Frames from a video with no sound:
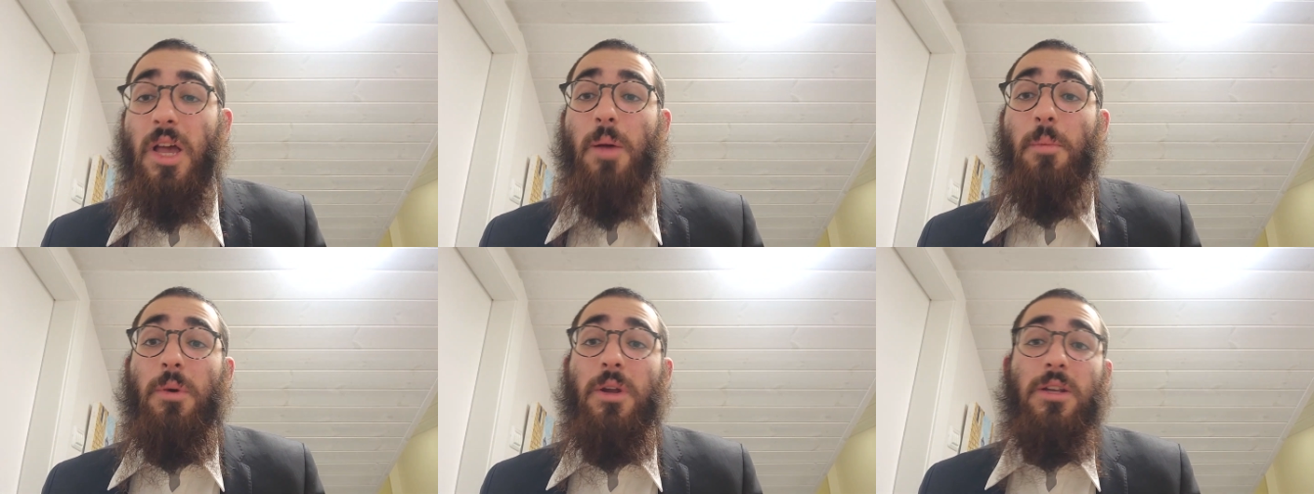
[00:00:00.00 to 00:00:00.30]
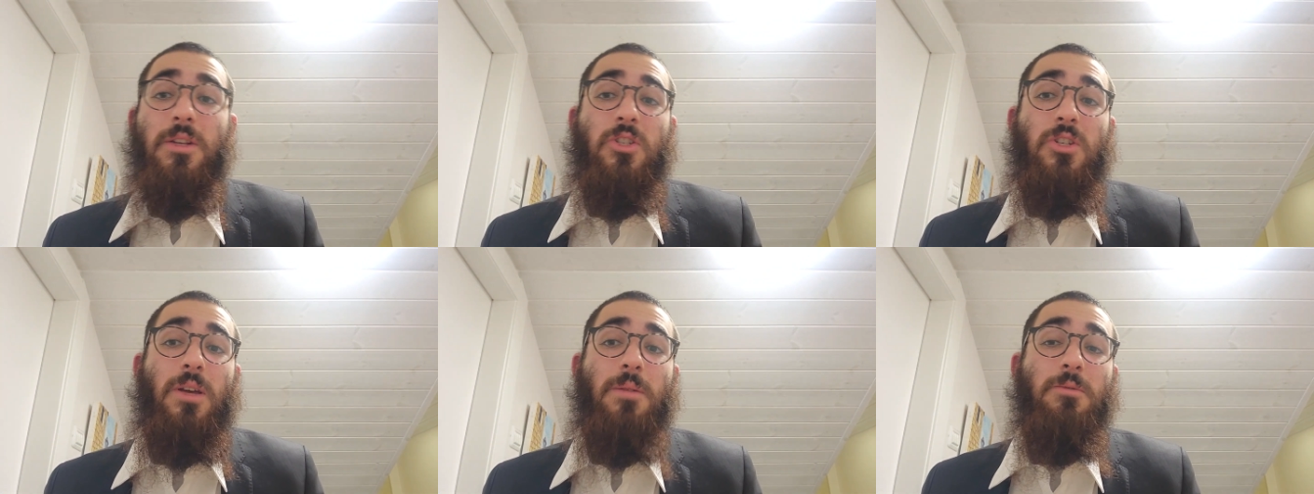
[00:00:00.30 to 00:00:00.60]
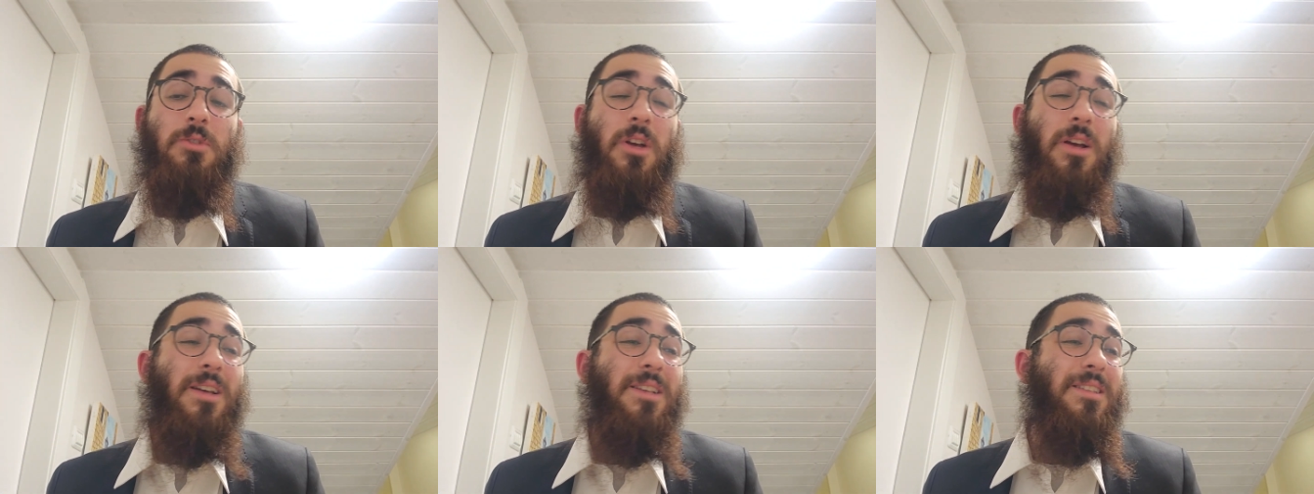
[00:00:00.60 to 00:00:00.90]
but
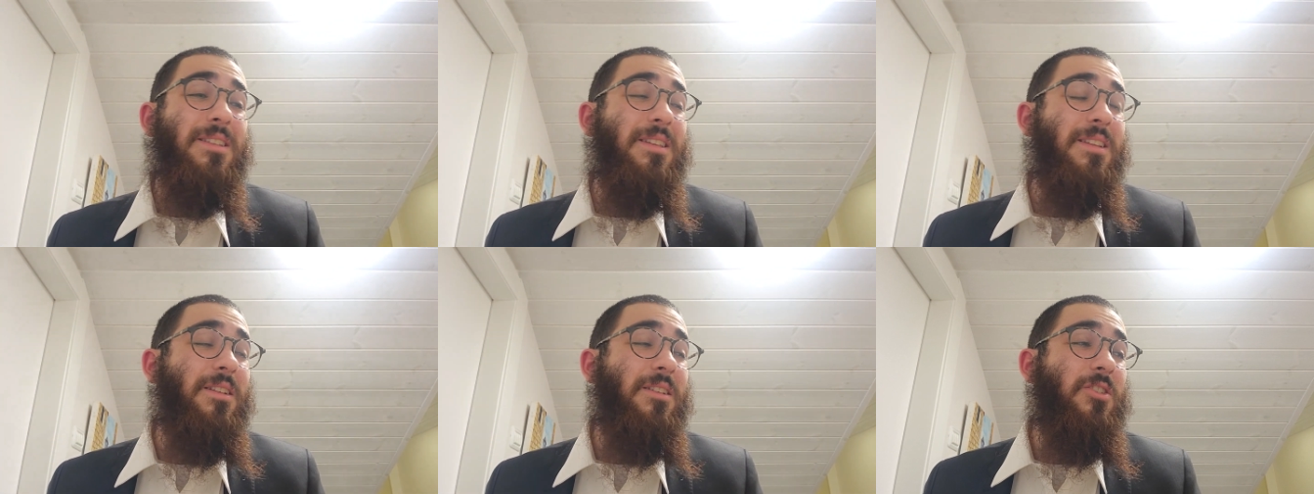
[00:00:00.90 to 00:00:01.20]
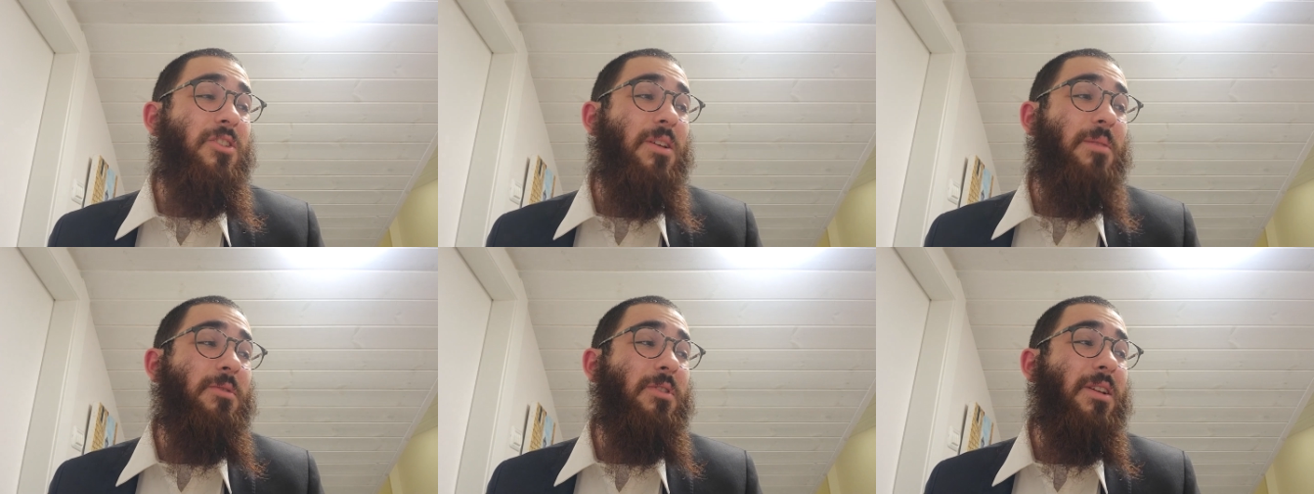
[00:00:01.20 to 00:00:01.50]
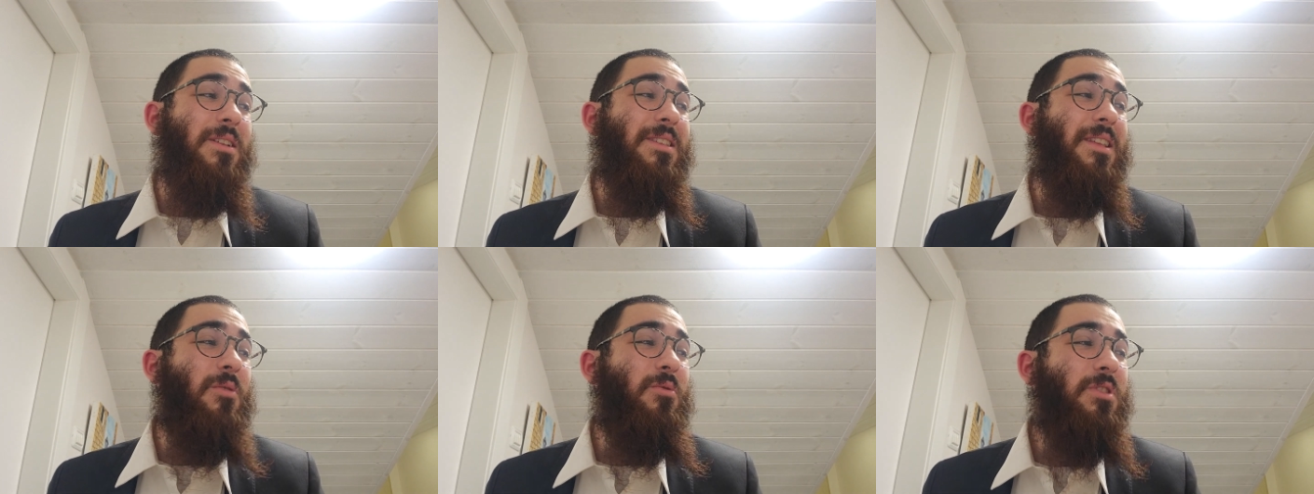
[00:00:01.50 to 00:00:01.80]
Hashem's eyes, in Hashem's
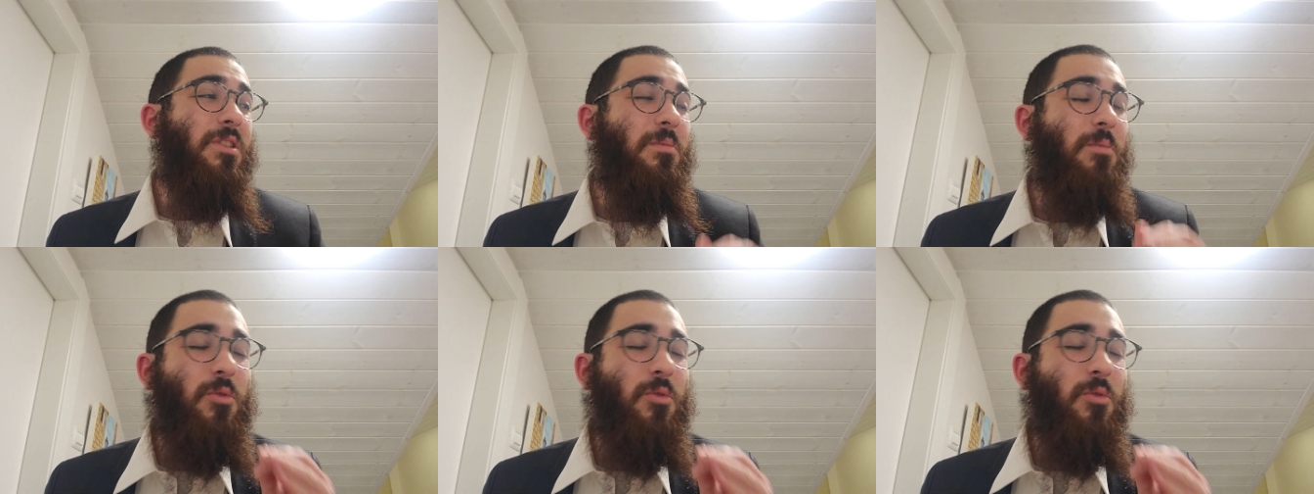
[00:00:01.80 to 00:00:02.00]
eyes, that was the